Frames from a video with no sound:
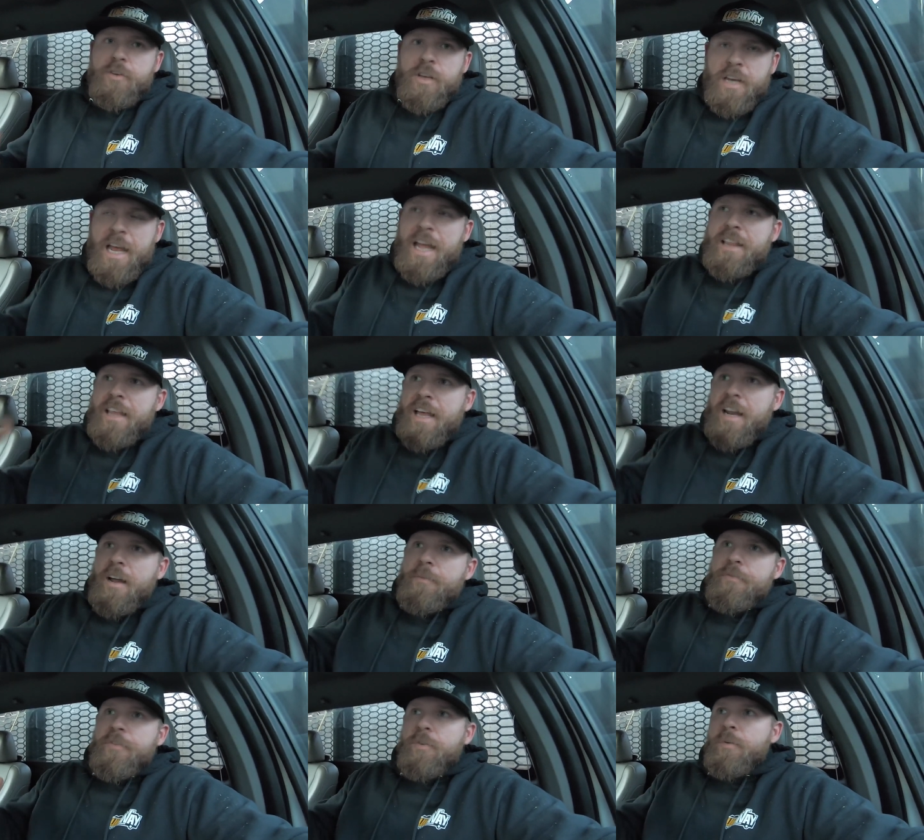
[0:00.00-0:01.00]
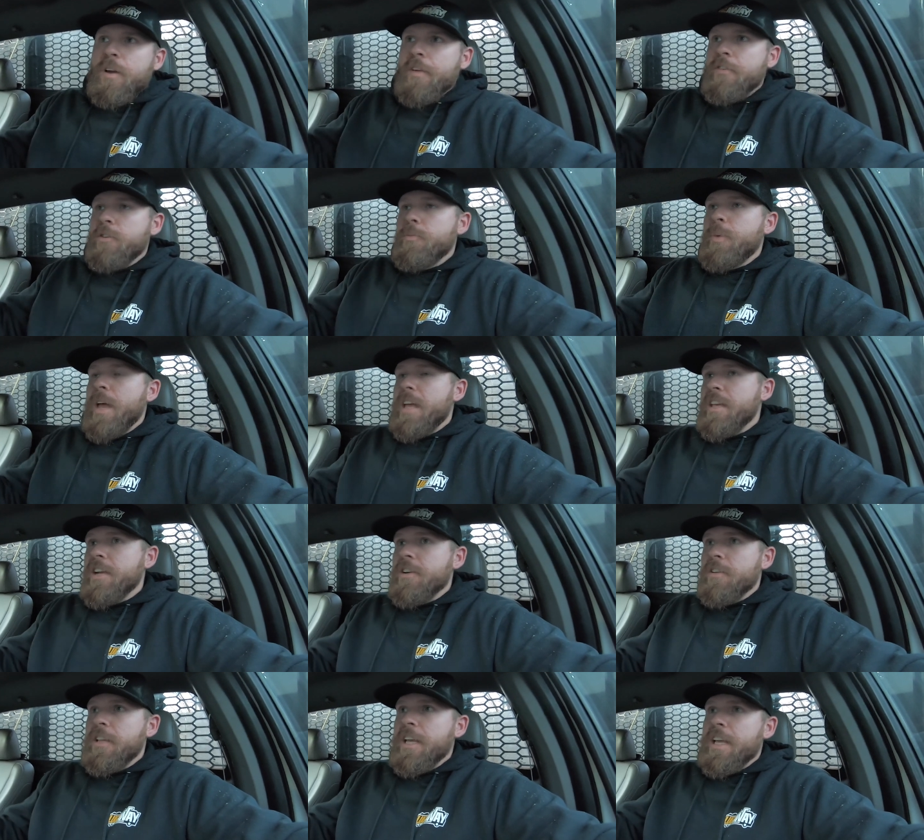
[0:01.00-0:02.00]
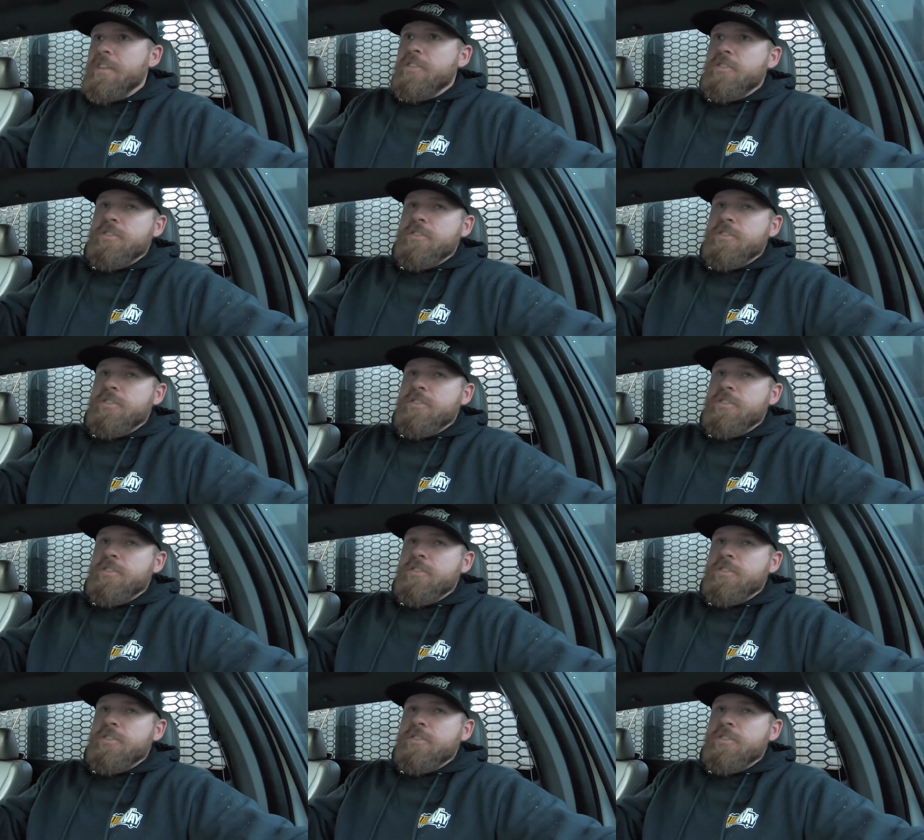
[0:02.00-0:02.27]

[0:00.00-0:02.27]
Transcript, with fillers: You can add that up for whatever you pay yearly and